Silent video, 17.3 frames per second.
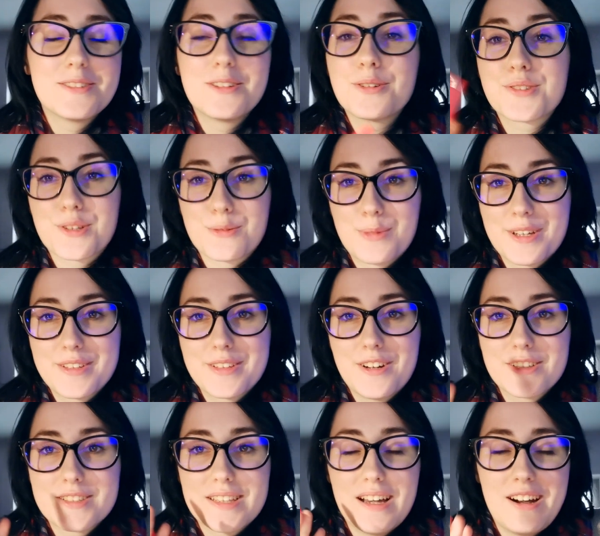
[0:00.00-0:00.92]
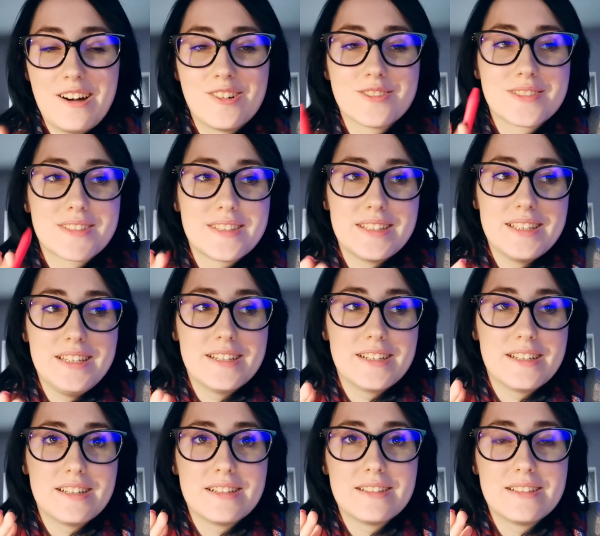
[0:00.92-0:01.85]
Those are my thoughts. I'll see
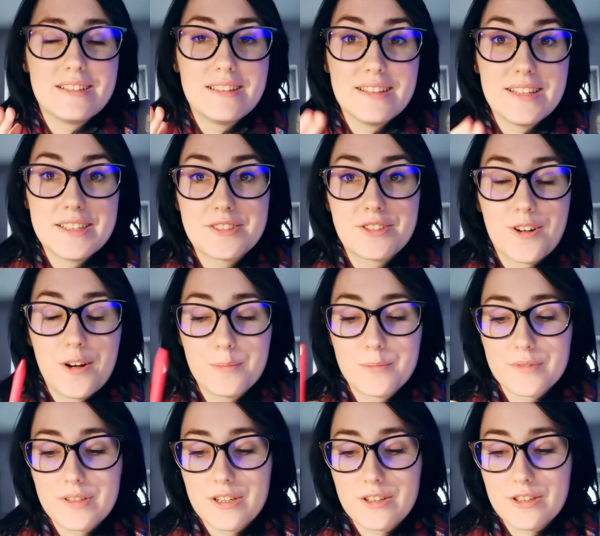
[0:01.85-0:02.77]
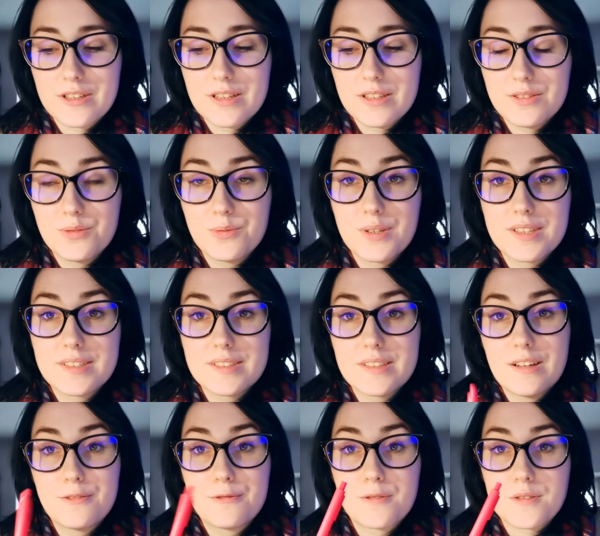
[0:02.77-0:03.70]
you later. I'm currently doing
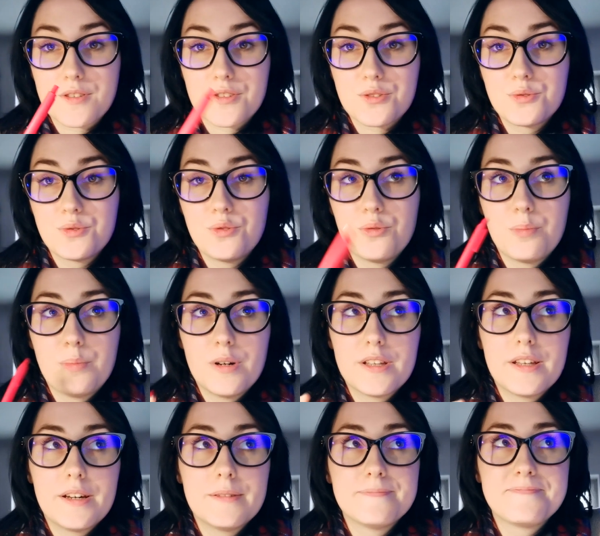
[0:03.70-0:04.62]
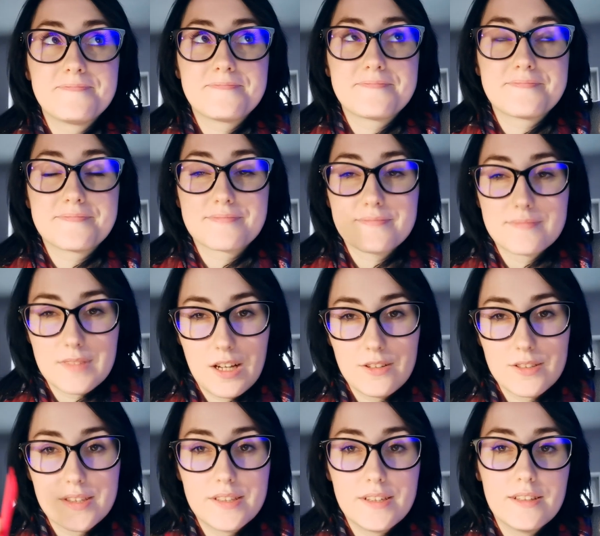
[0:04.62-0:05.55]
stuff for school, but
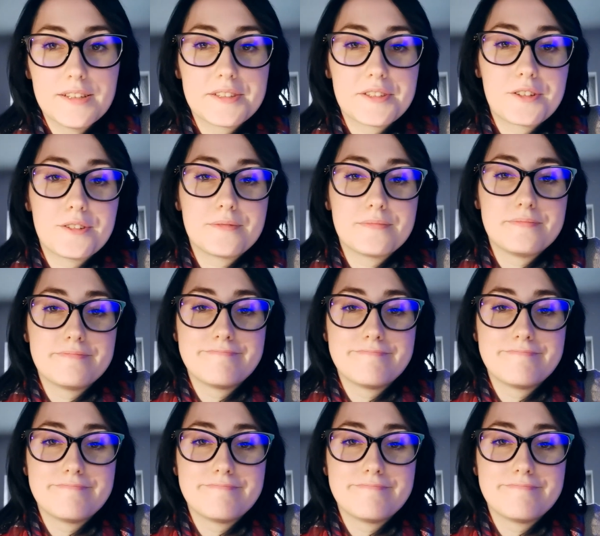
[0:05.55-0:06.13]
I'll see you later.